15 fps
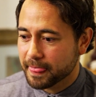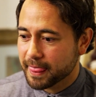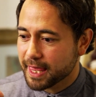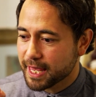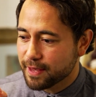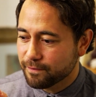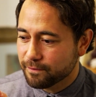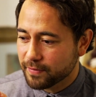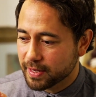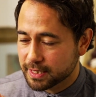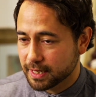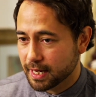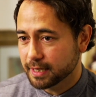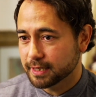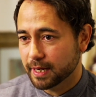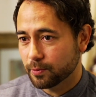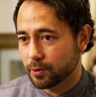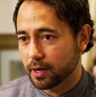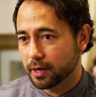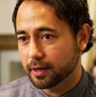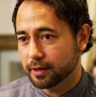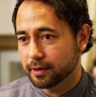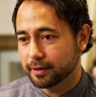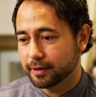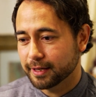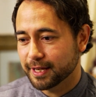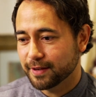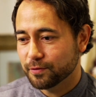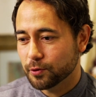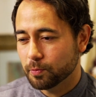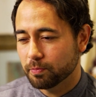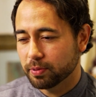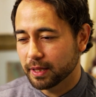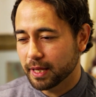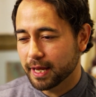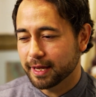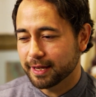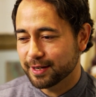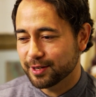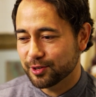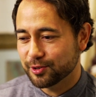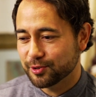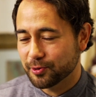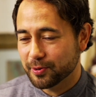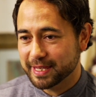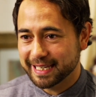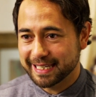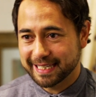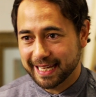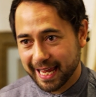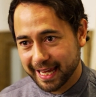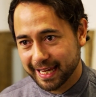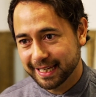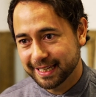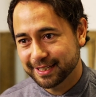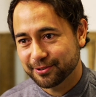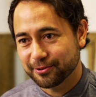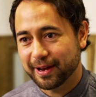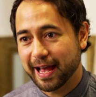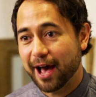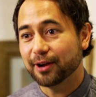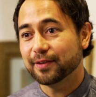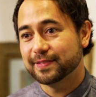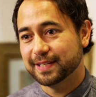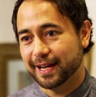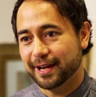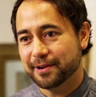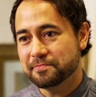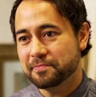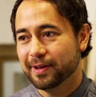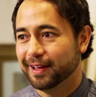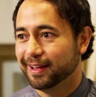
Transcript: if it's a nighttime raga, if you play it during the day or out of time,